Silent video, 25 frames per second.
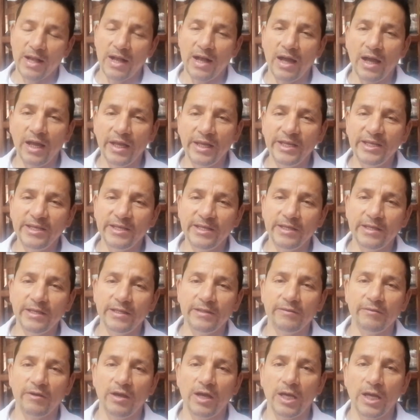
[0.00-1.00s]
I
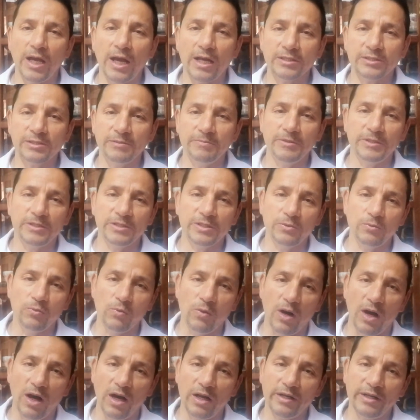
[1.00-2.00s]
need activity
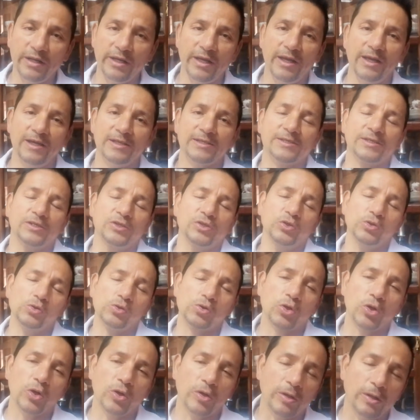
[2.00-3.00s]
1 is
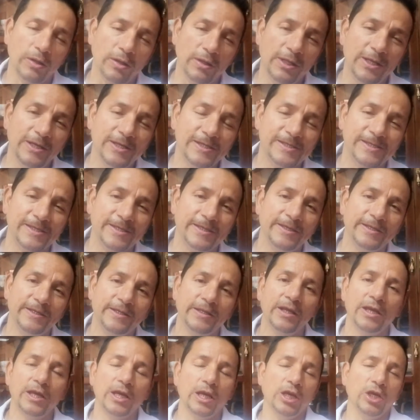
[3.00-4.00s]
you're gonna
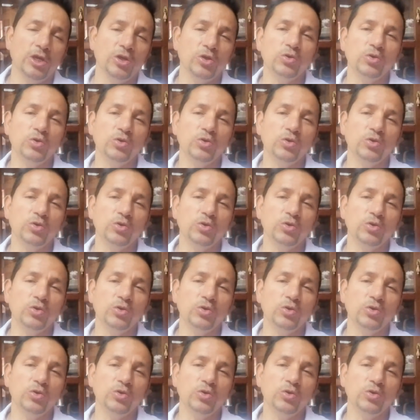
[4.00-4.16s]
listen and